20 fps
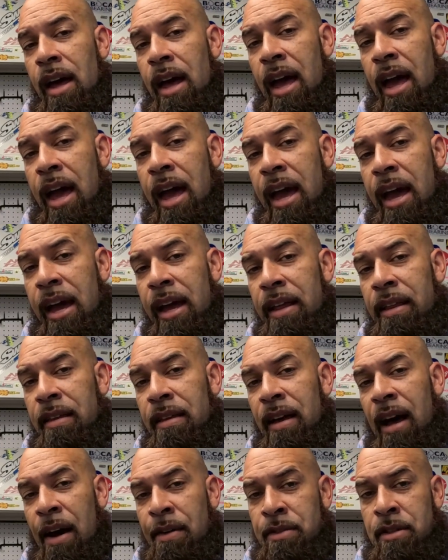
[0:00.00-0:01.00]
And
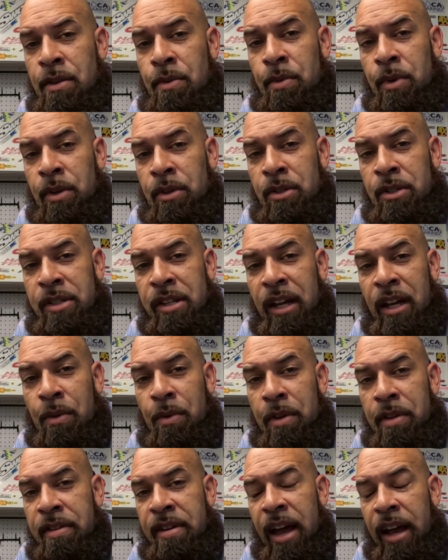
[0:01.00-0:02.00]
obviously we're sticking
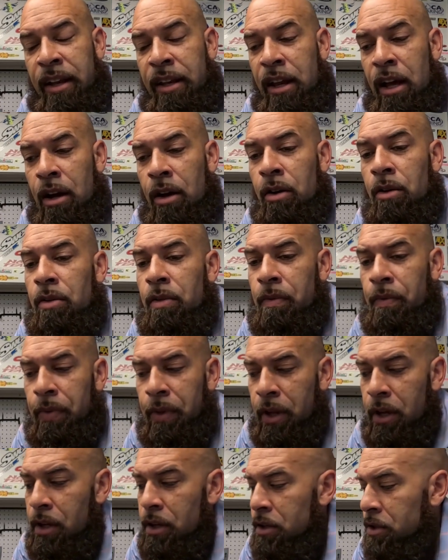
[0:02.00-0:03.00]
with Techno,
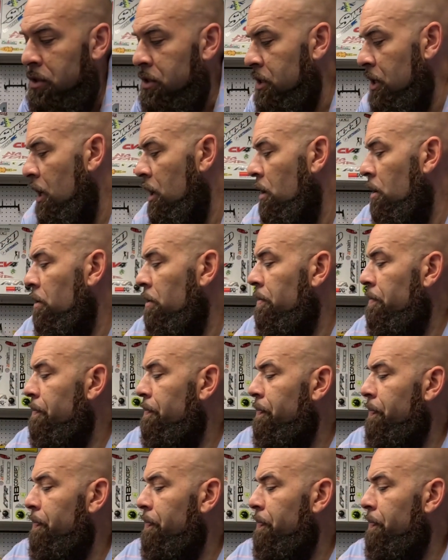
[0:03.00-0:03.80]
so